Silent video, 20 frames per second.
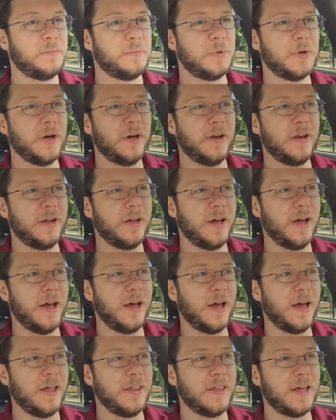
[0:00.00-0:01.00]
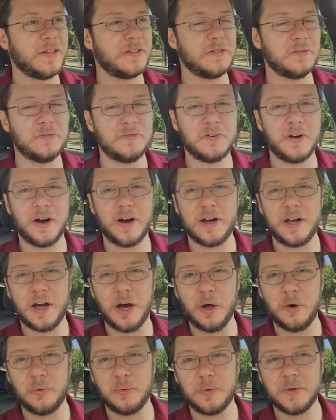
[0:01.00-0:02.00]
but that's a very
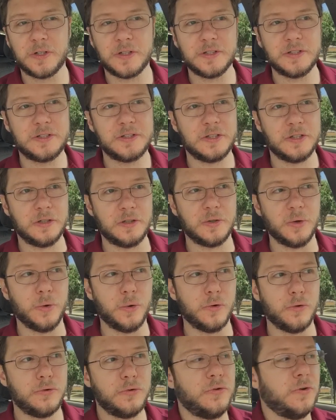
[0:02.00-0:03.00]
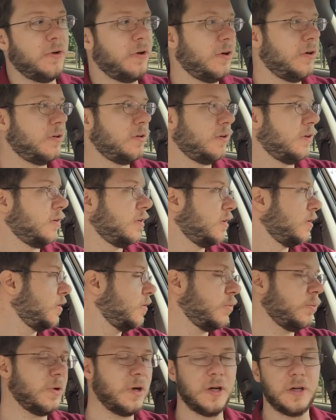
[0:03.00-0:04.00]
unrealistic goal for,
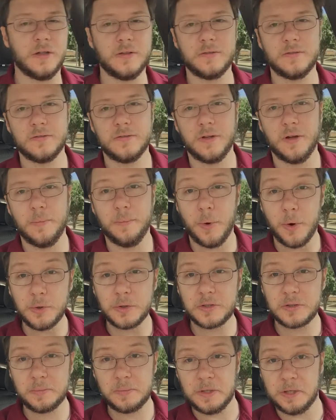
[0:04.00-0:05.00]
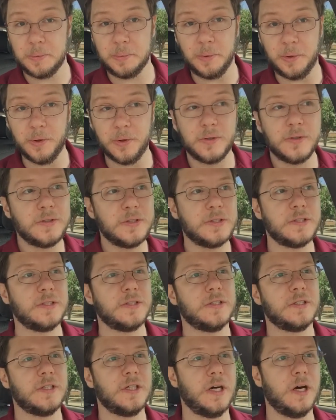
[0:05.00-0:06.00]
well, most people.
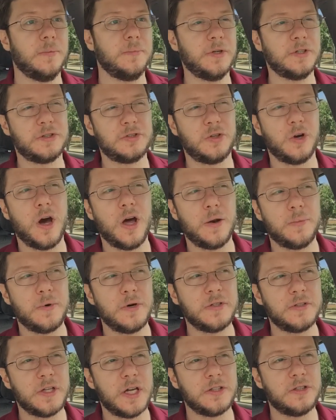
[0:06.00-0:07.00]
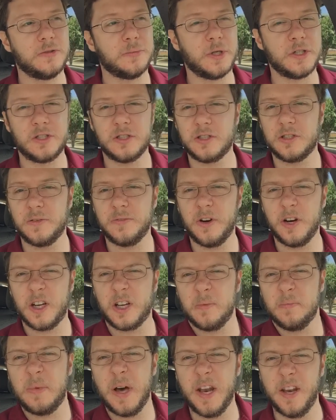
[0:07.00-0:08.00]
Um, astronomers, not so much, it's a very
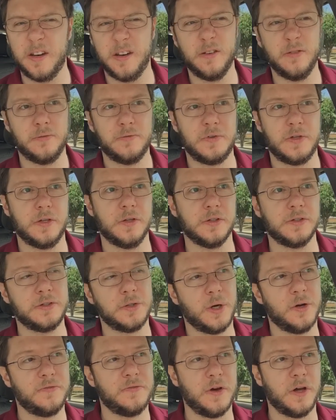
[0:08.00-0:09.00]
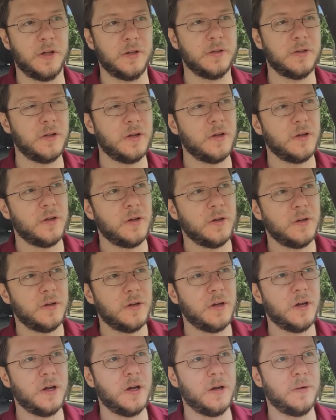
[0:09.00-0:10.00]
competitive field, so I felt
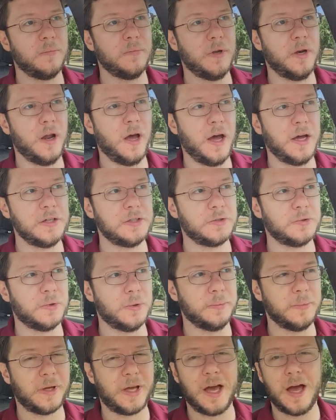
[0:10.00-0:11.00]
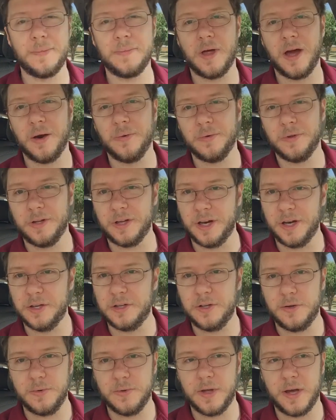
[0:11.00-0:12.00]
um, in high school, I'm like, I'm not really going
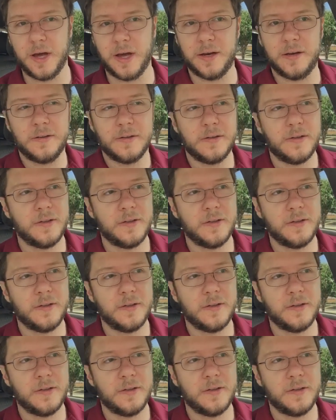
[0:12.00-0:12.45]
to do that.